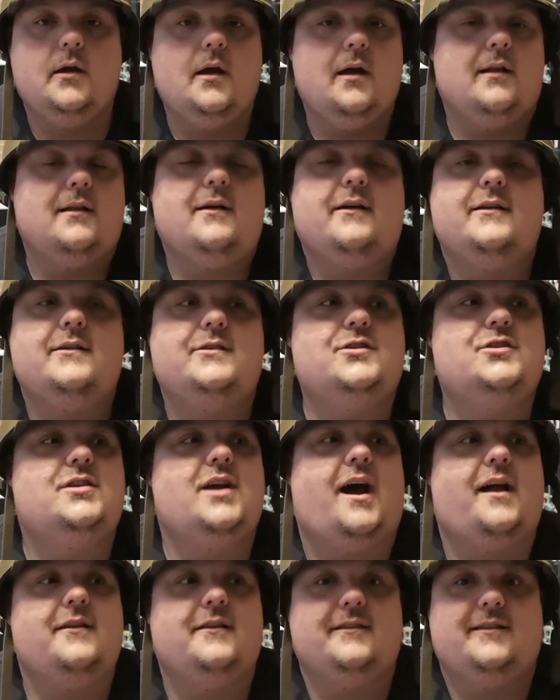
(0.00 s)
Like
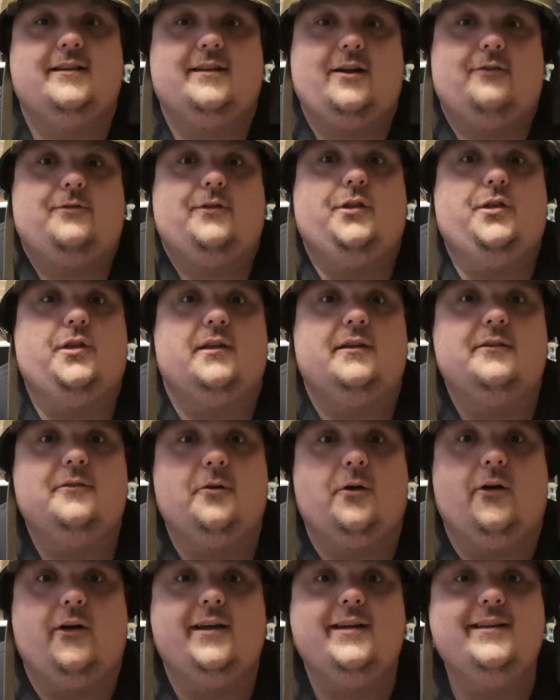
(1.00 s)
Shatner did everything,
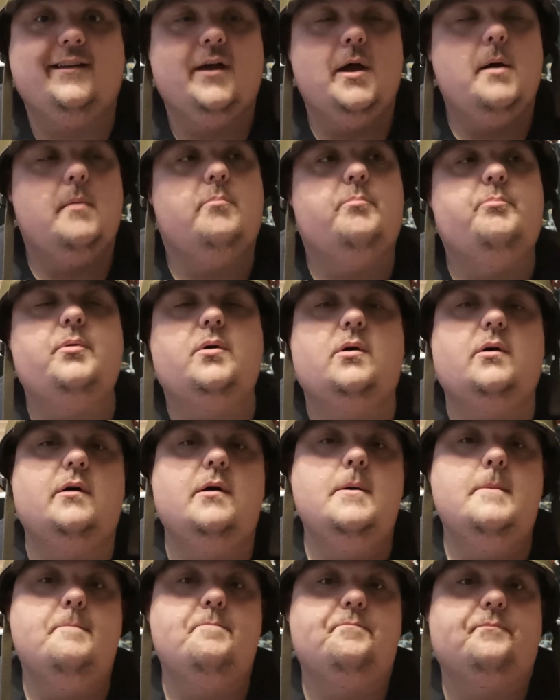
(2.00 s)
right?
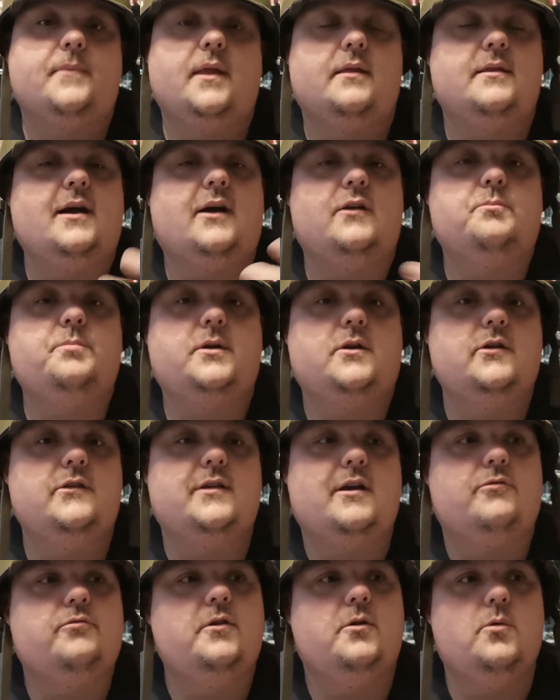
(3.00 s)
But that's because
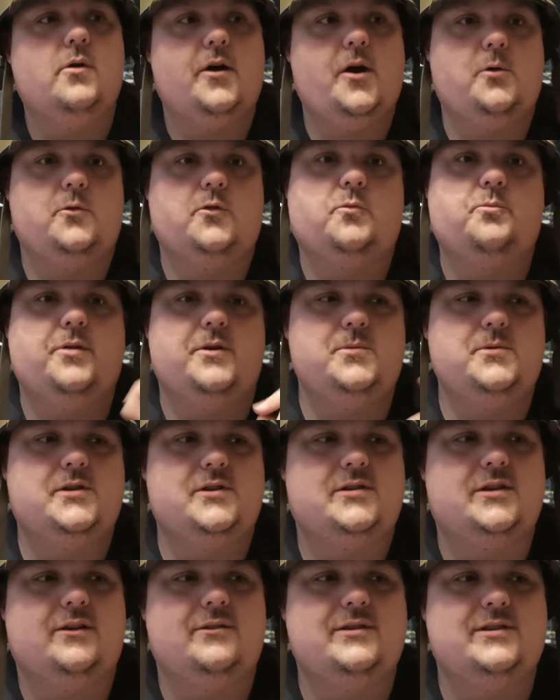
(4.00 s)
every word was pretty much
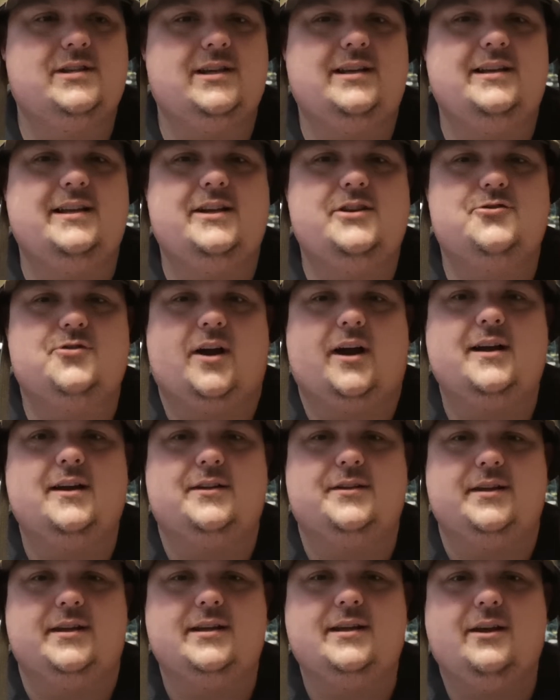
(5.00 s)
its own CD track, I
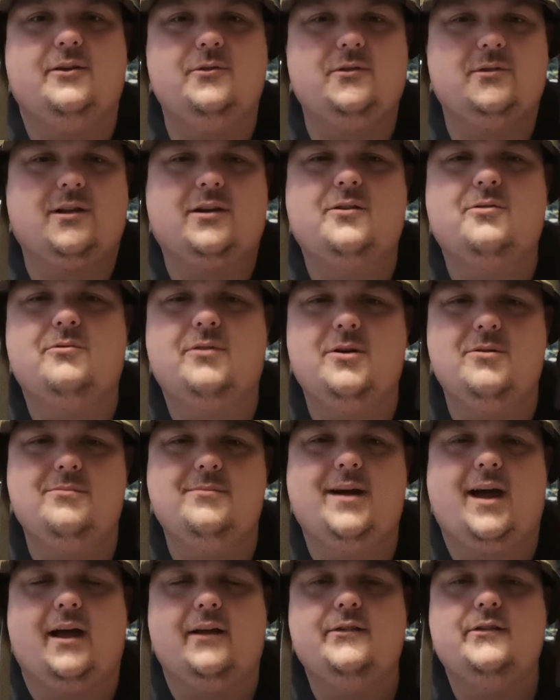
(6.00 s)
think. It was like a real
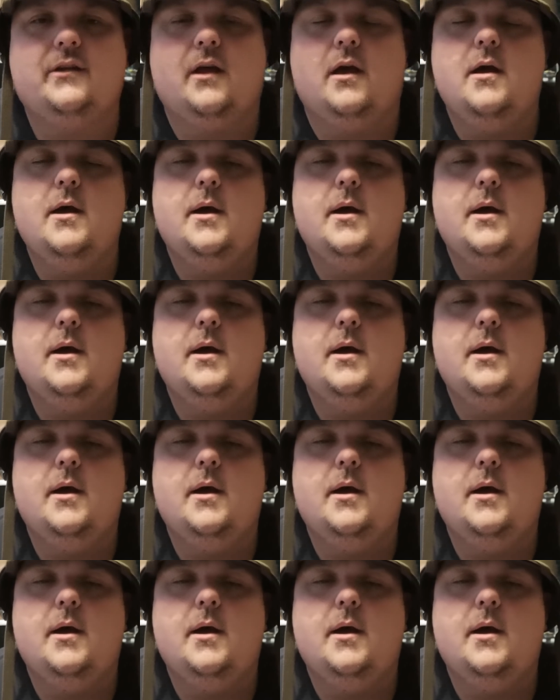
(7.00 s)
mess.